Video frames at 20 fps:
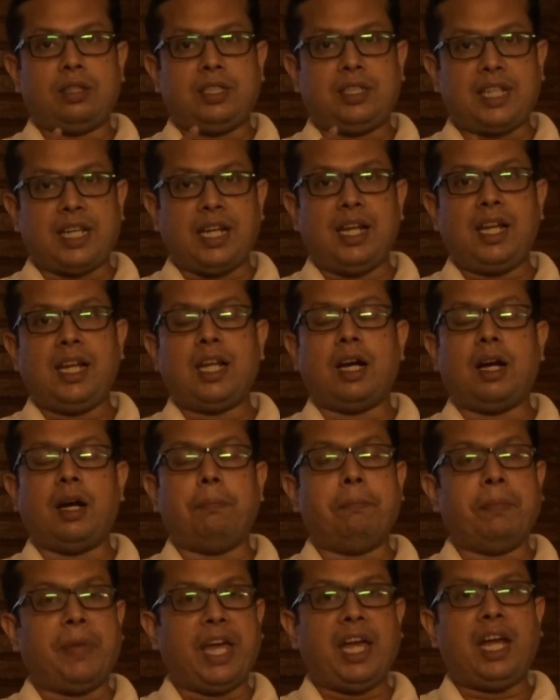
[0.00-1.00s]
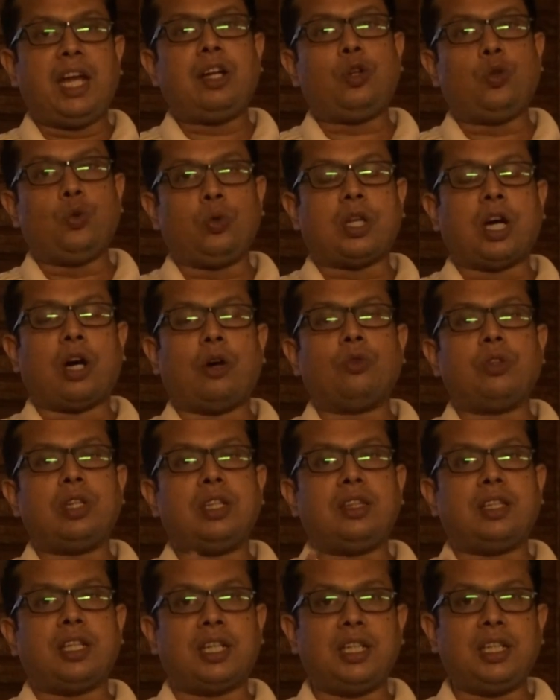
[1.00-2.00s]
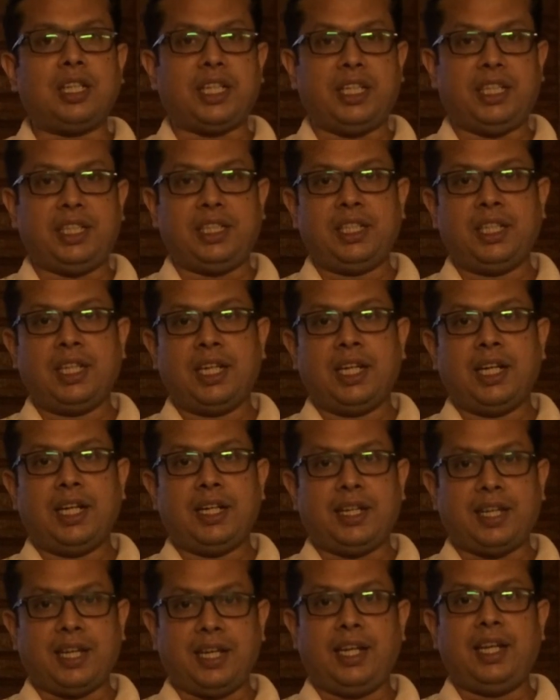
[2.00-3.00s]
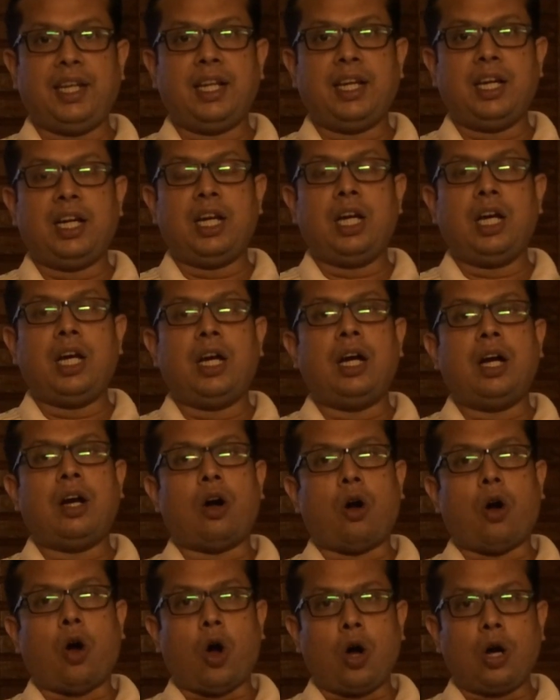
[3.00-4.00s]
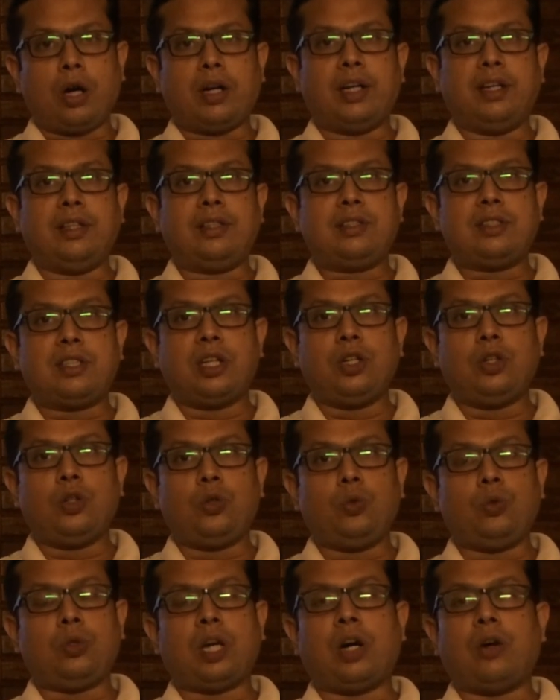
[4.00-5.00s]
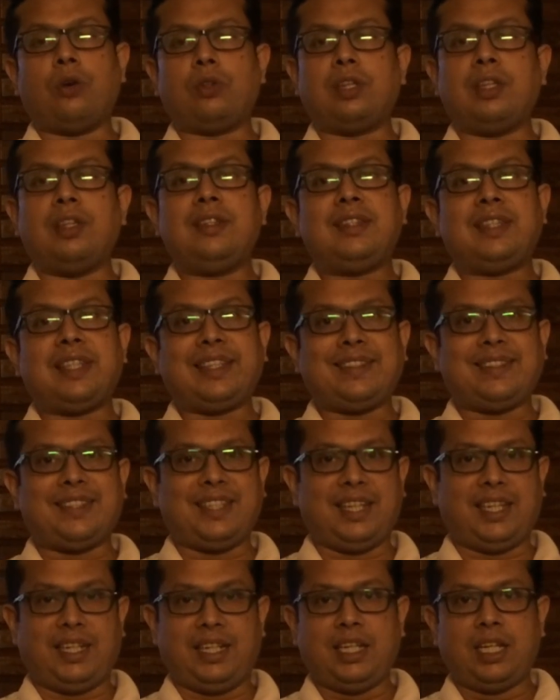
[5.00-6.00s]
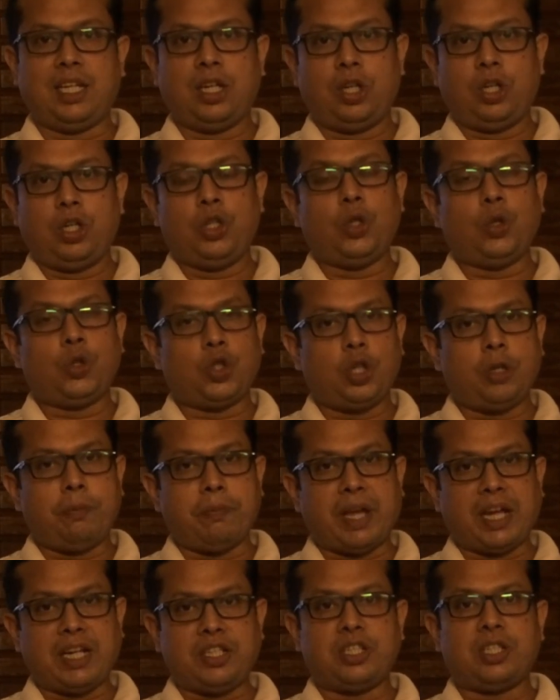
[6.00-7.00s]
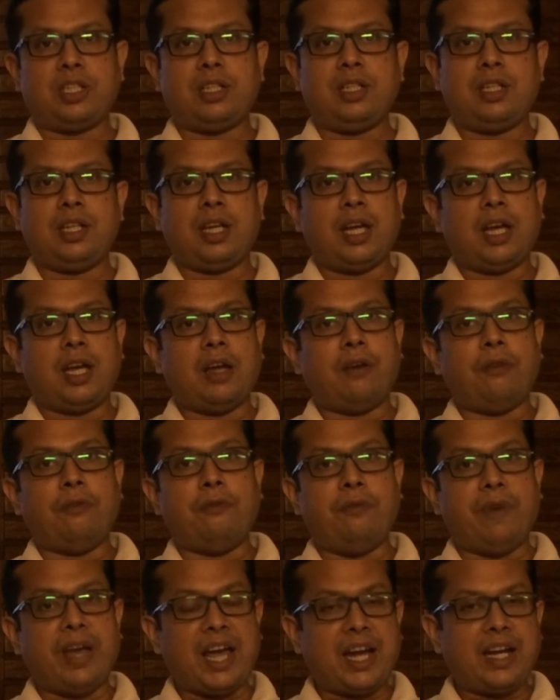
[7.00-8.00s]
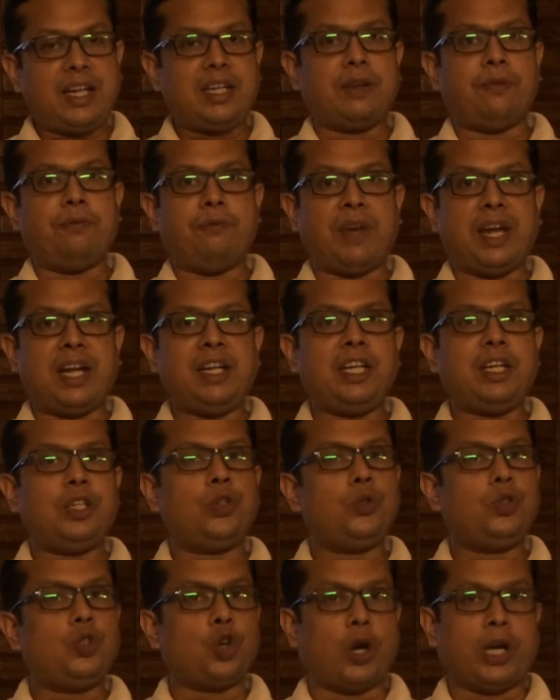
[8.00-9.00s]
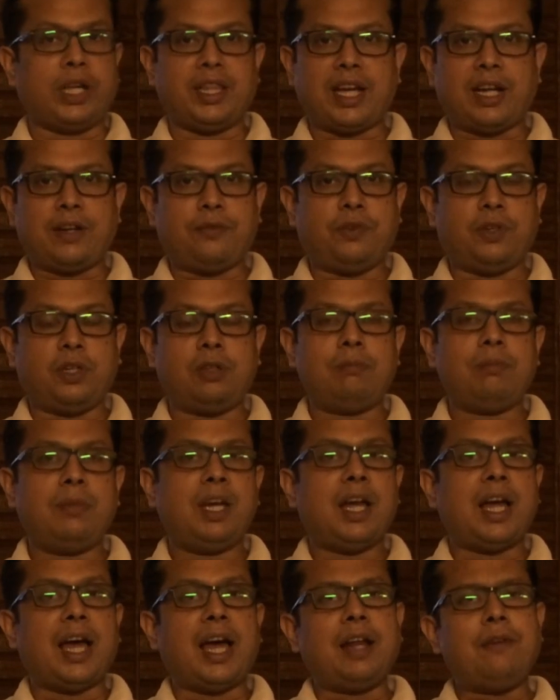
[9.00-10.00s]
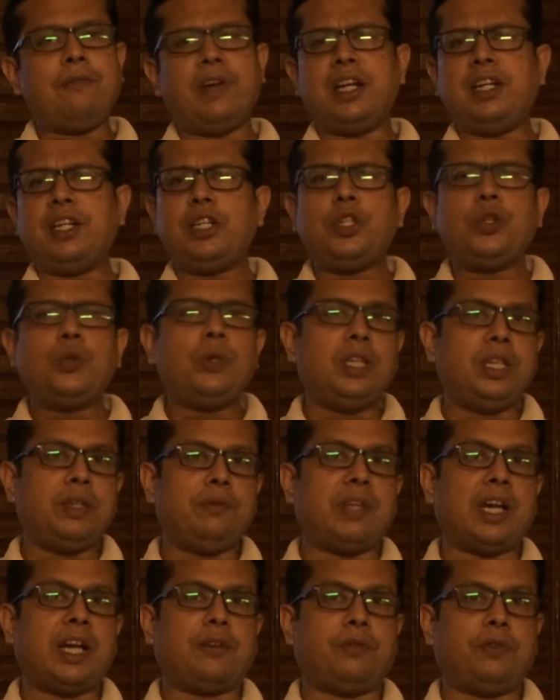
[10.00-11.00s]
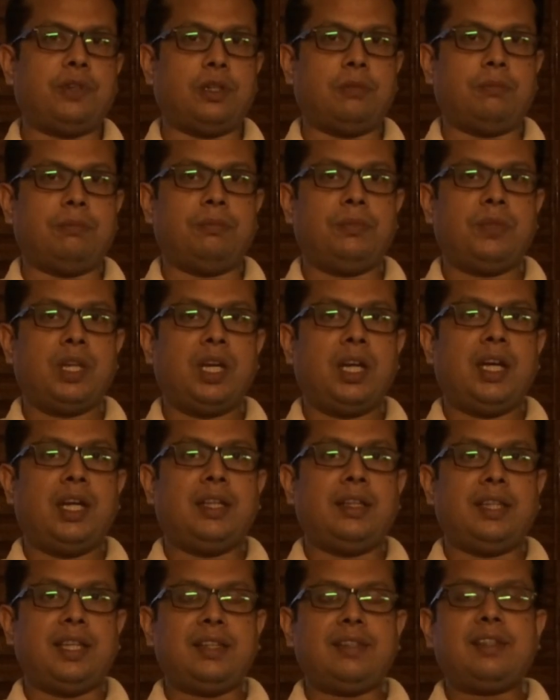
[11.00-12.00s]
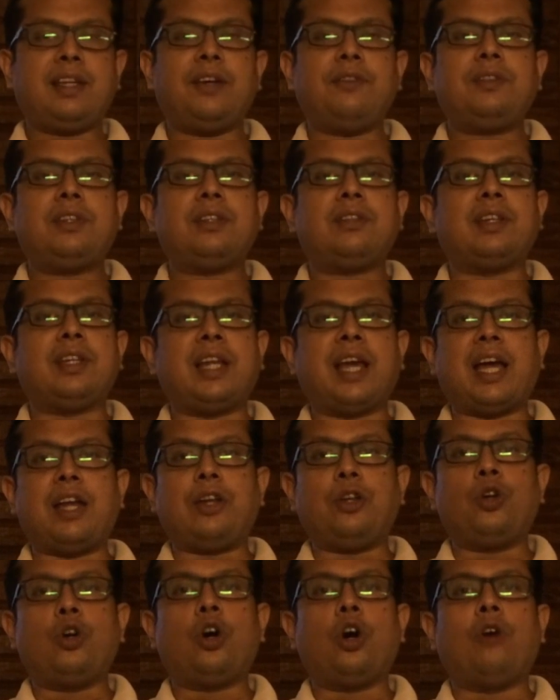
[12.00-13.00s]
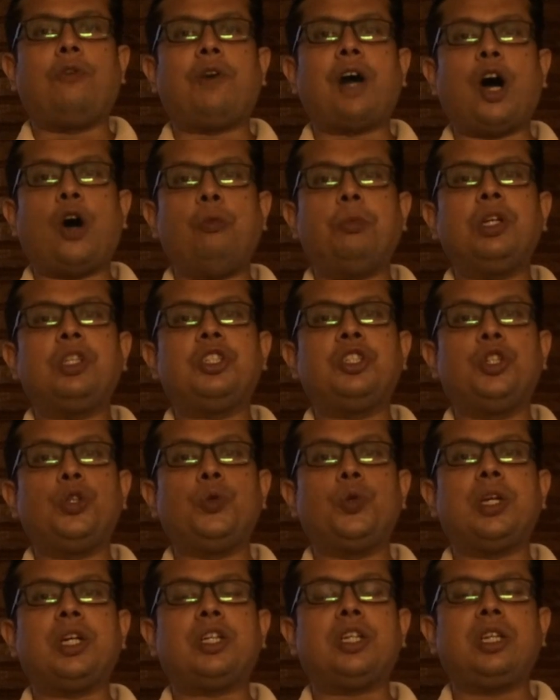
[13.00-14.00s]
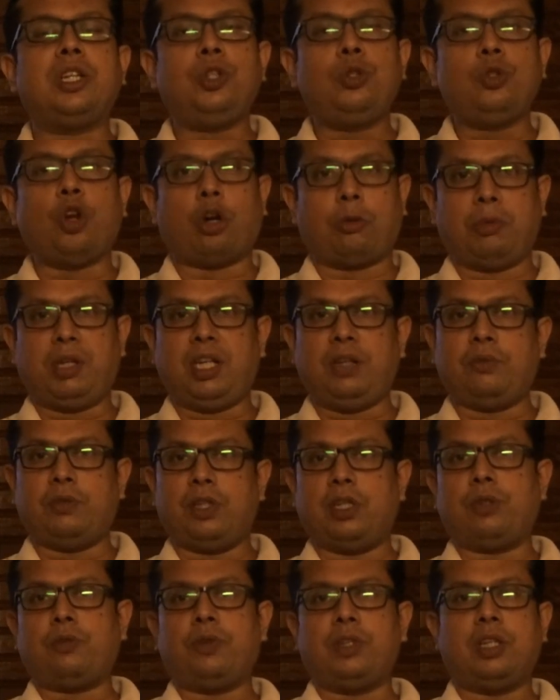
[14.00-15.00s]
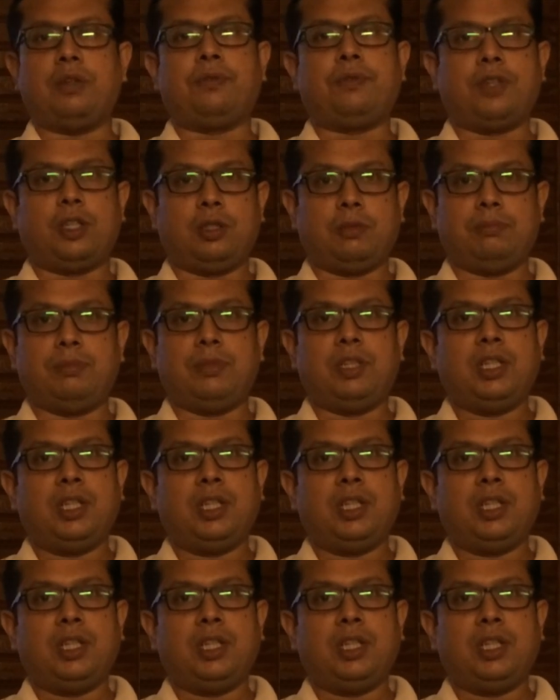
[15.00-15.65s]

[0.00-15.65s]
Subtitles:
2013 till August 2016, you should mention when did you join that firm and when did you leave that firm. This gives a scenario of how much duration you normally work with a firm.